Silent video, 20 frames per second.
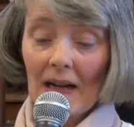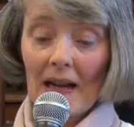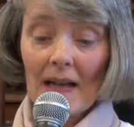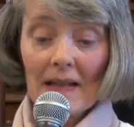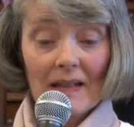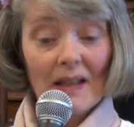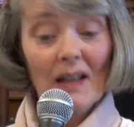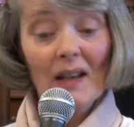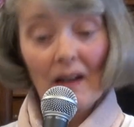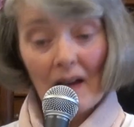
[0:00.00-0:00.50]

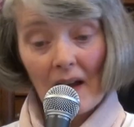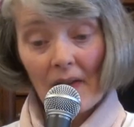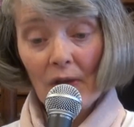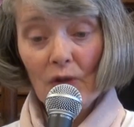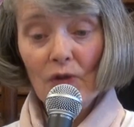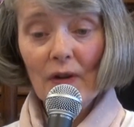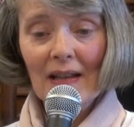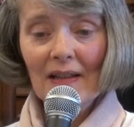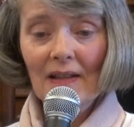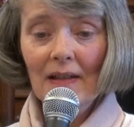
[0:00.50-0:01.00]
Classic, other
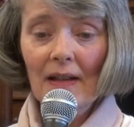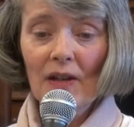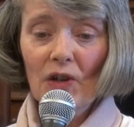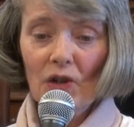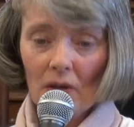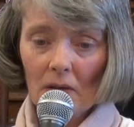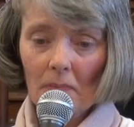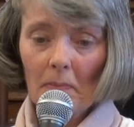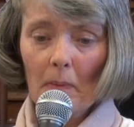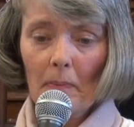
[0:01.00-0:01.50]

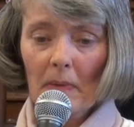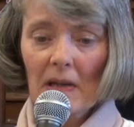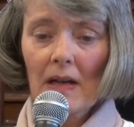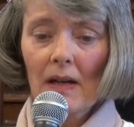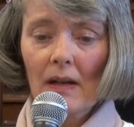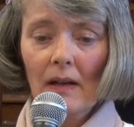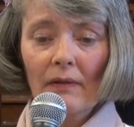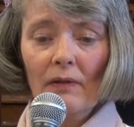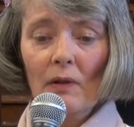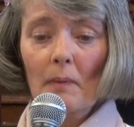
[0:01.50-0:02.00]
translations, but
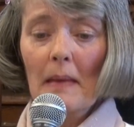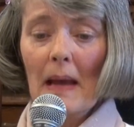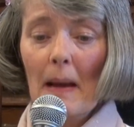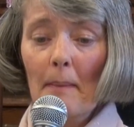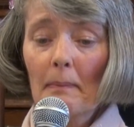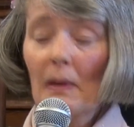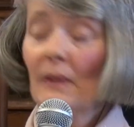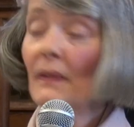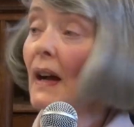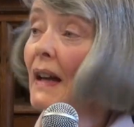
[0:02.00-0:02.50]
particularly from the
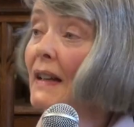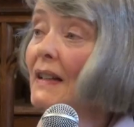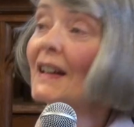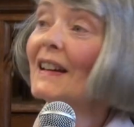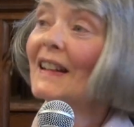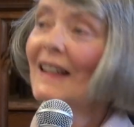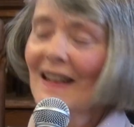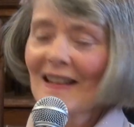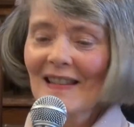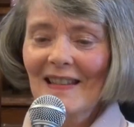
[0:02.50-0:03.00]
Amplified
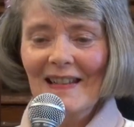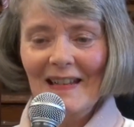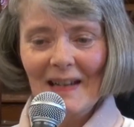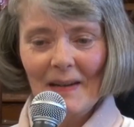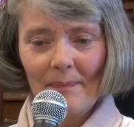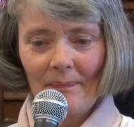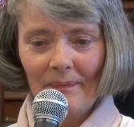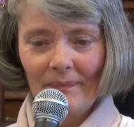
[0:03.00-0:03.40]
Classic.